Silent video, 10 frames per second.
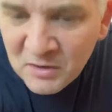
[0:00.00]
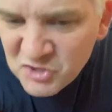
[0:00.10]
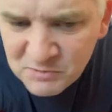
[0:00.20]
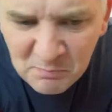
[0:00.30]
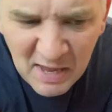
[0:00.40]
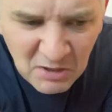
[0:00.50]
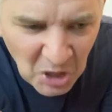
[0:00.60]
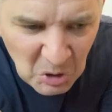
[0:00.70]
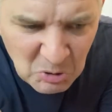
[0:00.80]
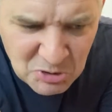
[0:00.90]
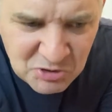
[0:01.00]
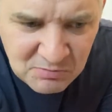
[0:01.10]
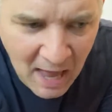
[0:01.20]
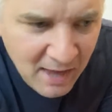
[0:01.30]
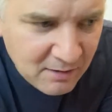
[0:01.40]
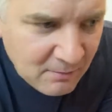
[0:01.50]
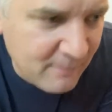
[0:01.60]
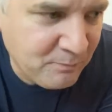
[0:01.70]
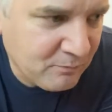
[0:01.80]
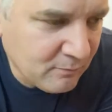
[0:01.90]
Just play notes like
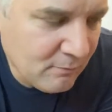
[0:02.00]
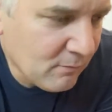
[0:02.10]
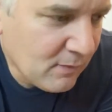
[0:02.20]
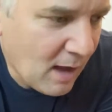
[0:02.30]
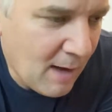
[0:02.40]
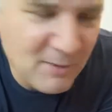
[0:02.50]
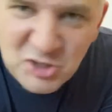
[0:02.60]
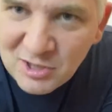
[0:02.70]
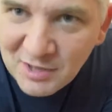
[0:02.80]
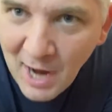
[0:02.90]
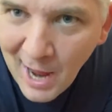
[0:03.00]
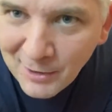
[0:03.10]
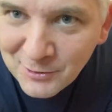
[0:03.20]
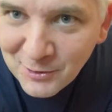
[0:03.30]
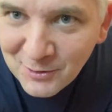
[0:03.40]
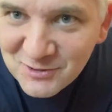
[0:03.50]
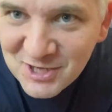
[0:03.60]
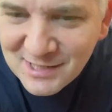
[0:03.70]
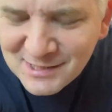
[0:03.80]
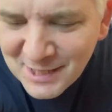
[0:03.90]
a machine gun, you know,
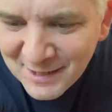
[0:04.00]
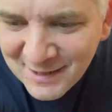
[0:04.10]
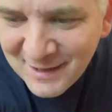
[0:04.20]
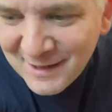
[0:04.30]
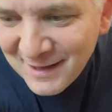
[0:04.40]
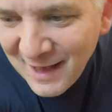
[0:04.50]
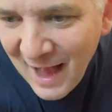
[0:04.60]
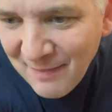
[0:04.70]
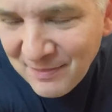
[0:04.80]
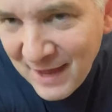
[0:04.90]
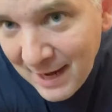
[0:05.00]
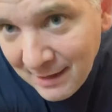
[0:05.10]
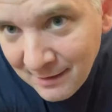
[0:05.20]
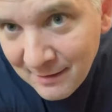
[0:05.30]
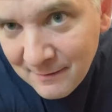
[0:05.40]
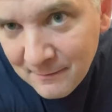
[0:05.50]
just, and then